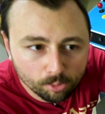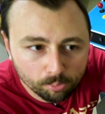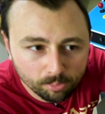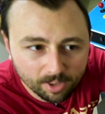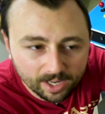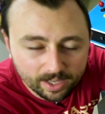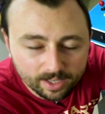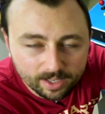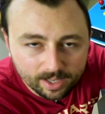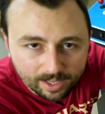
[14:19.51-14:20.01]

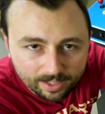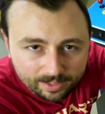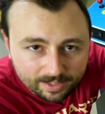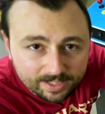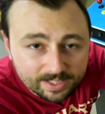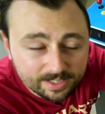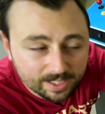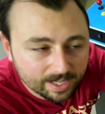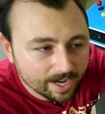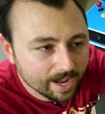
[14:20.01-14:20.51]
but at
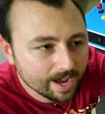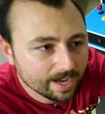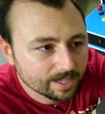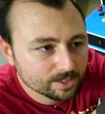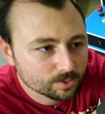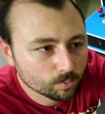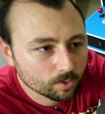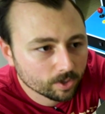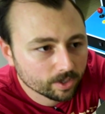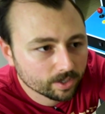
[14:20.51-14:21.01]
least it
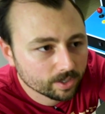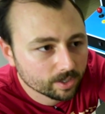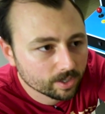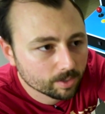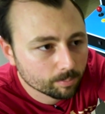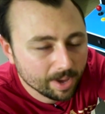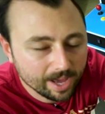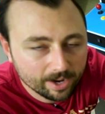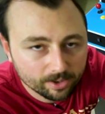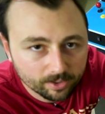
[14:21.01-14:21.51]
has one, and the
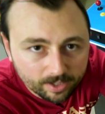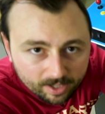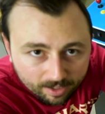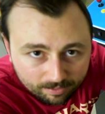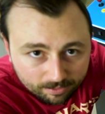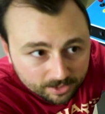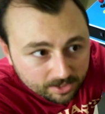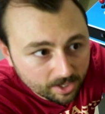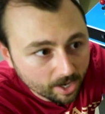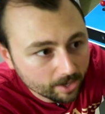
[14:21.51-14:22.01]
battery
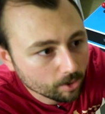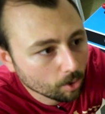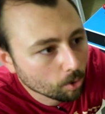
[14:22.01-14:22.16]
cover's not